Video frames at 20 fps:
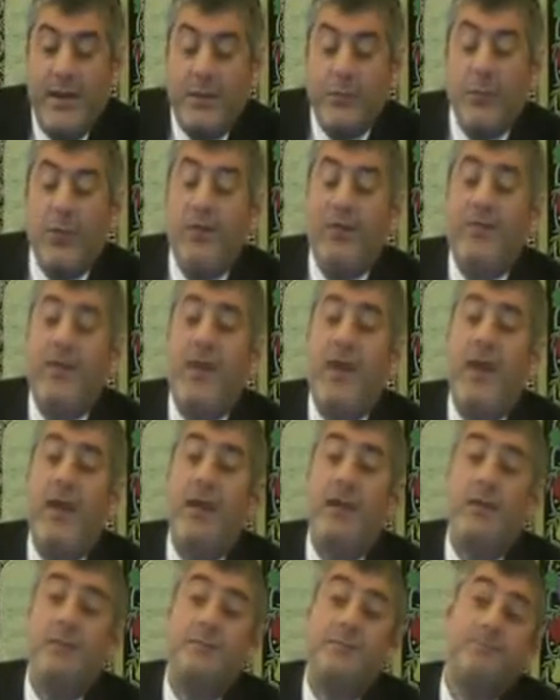And we
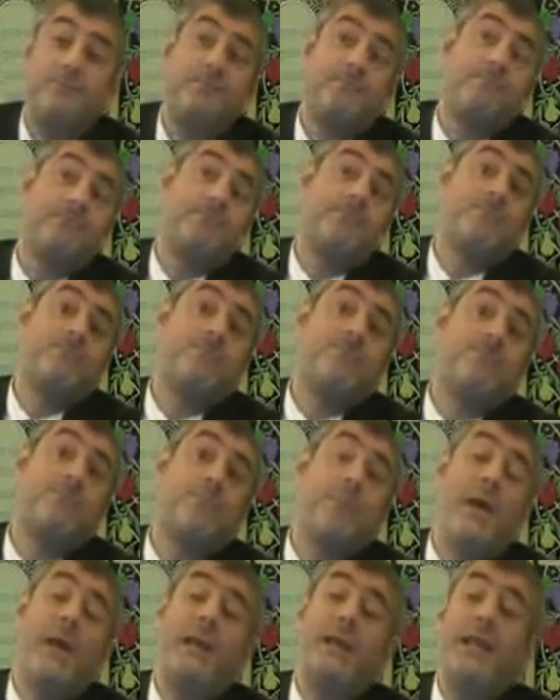say,
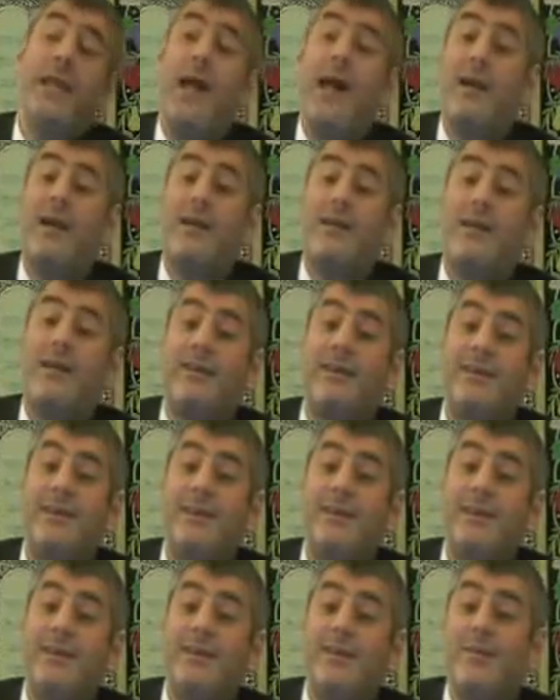bad luck.
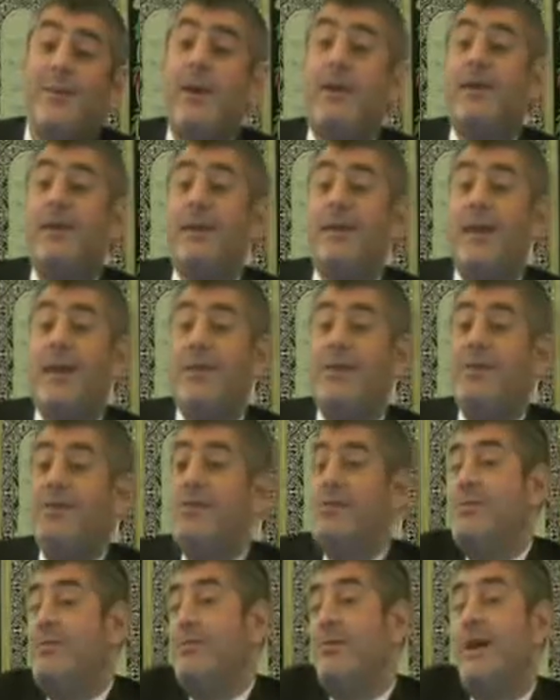What can I
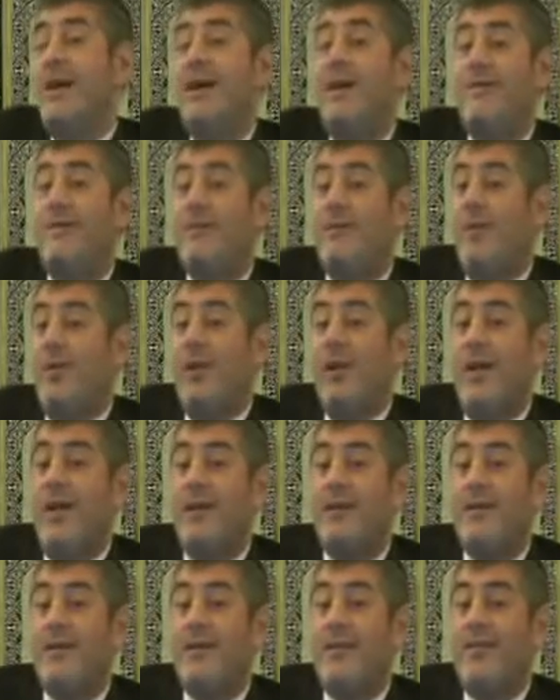do? I have a boy
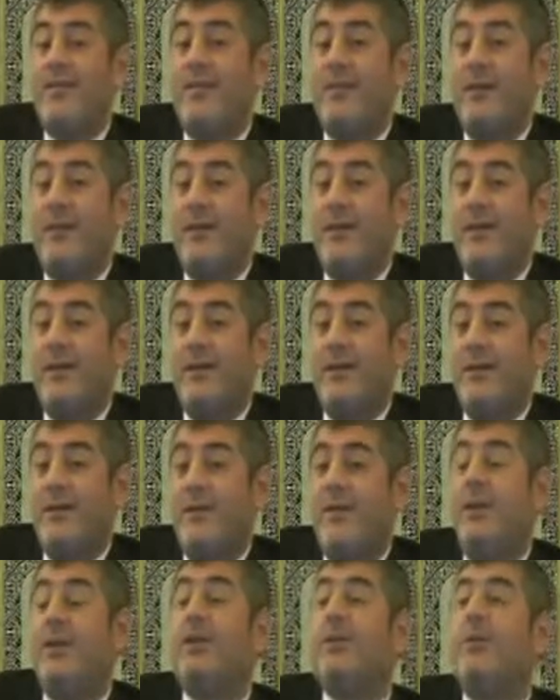like this.
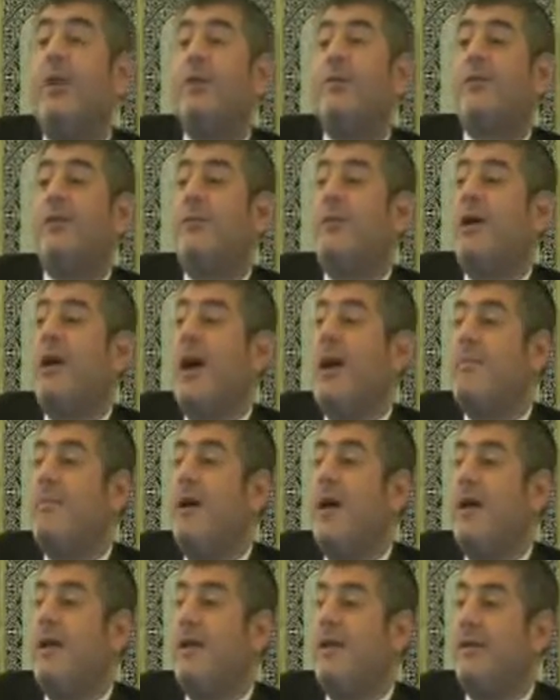What do you want from me,
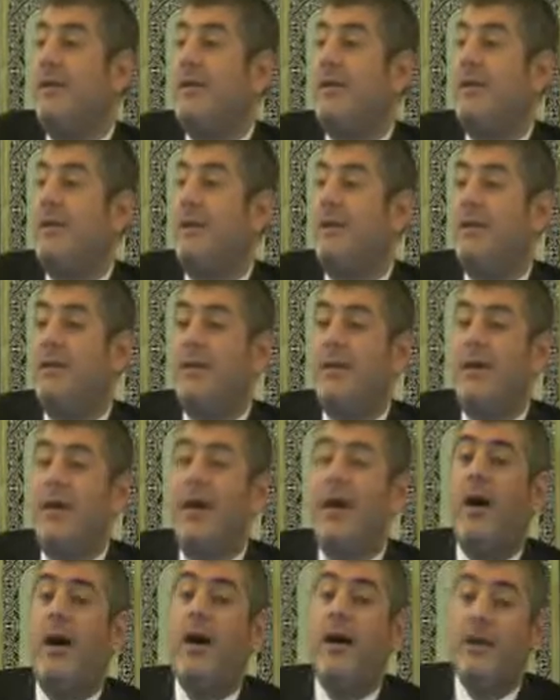Rabbi?
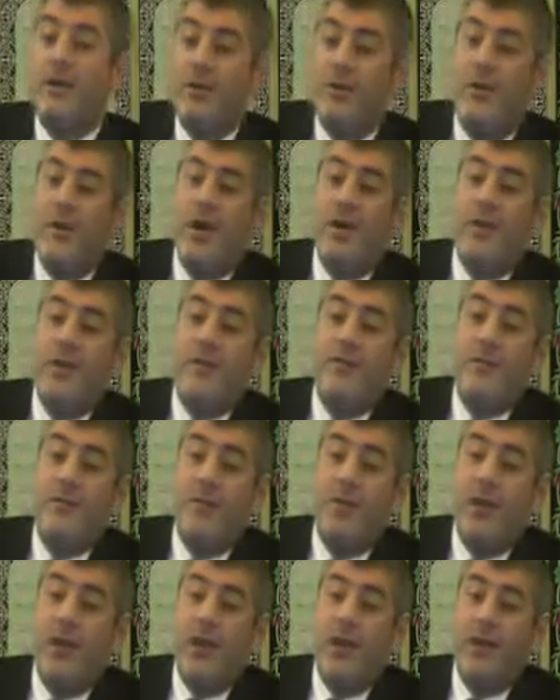You know why you have a
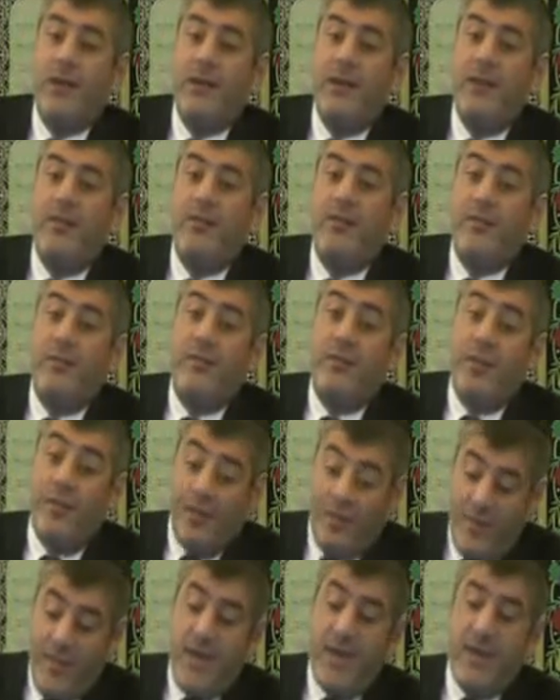boy like this?
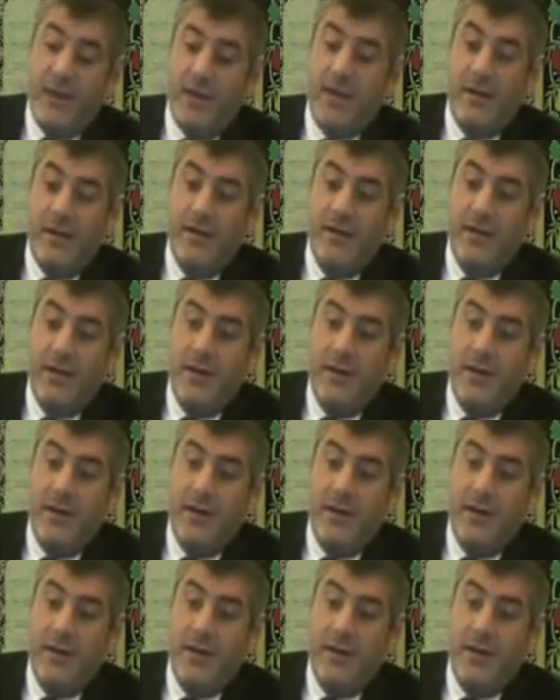Think.